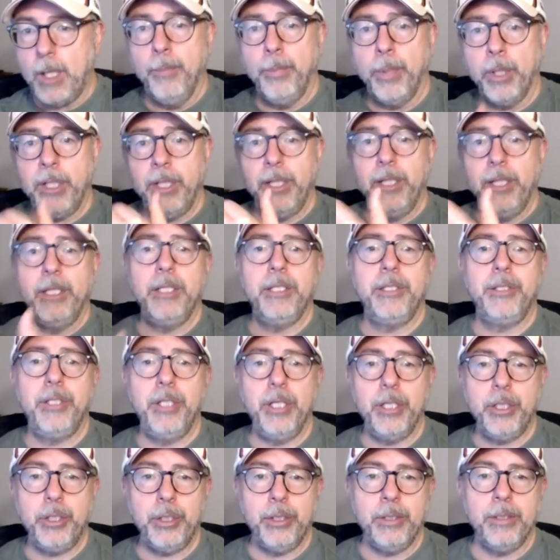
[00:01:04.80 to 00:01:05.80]
But in
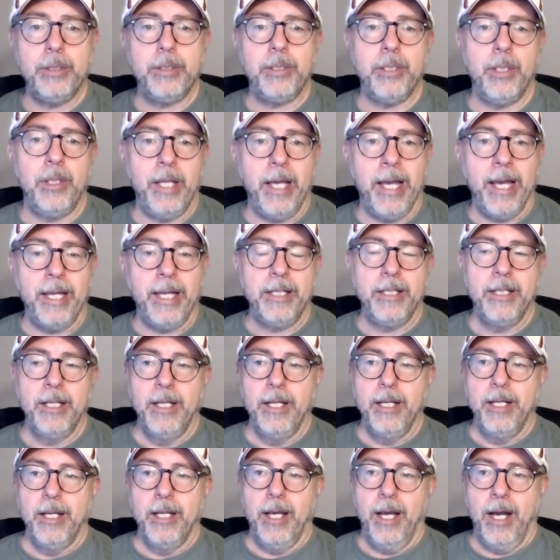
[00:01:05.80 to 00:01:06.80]
addition to that,
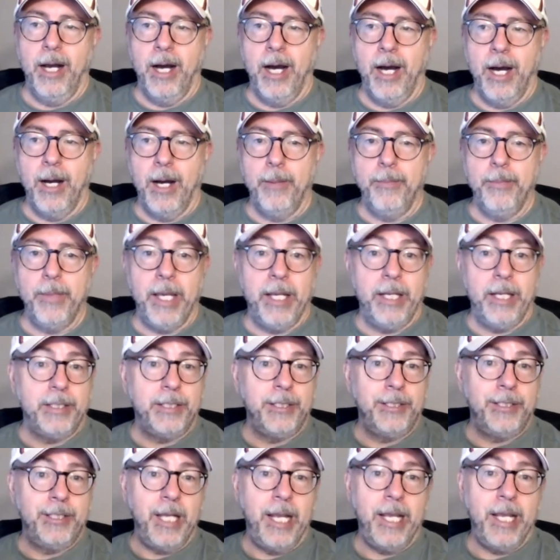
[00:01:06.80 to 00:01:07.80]
um, and it
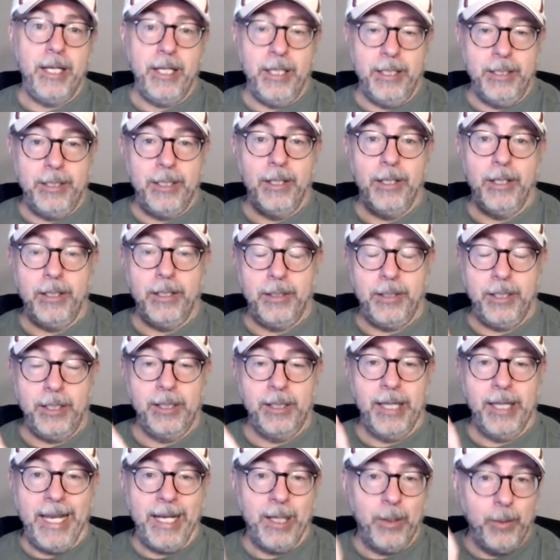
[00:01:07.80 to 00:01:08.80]
dated, the, the
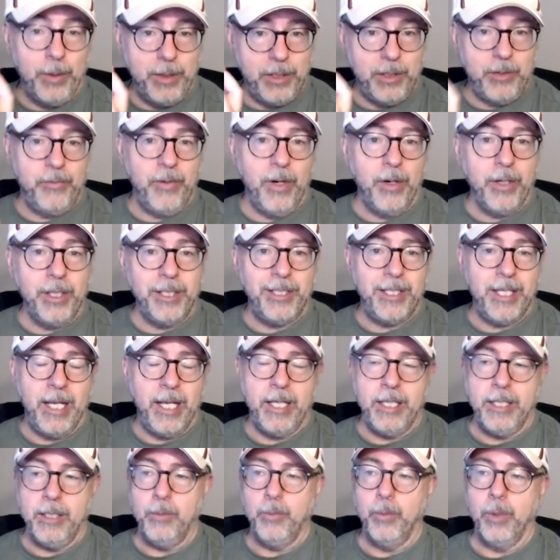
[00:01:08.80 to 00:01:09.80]
language is very
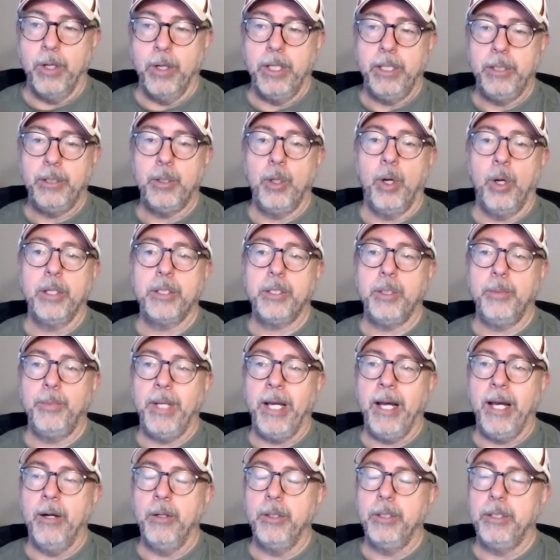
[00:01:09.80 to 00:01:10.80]
dated, where he talks
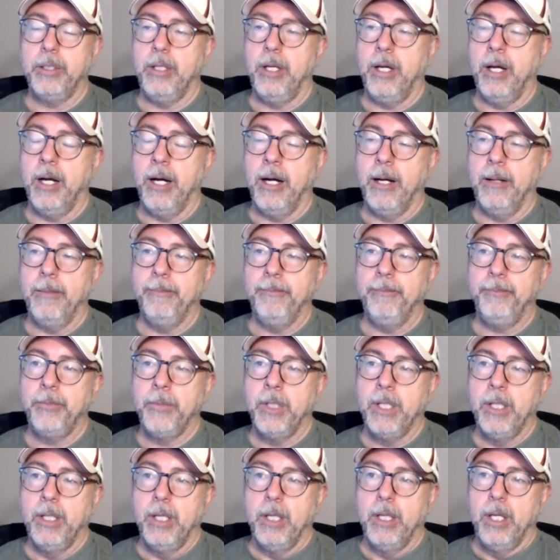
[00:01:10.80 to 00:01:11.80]
about um,
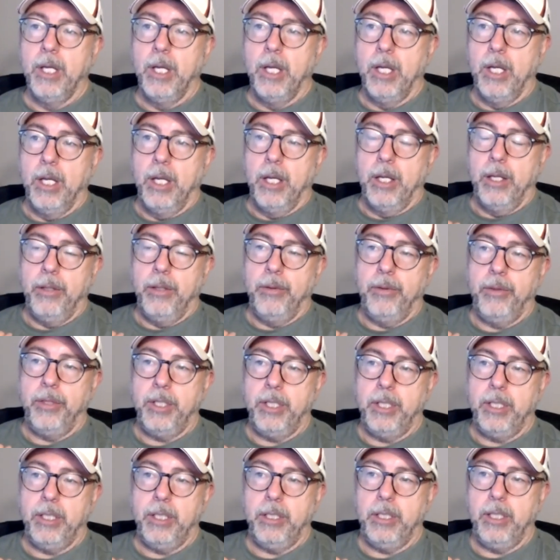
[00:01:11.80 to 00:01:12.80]

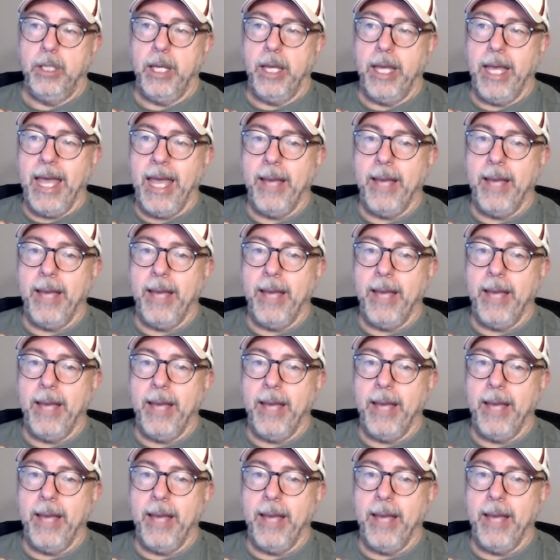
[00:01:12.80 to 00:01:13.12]
the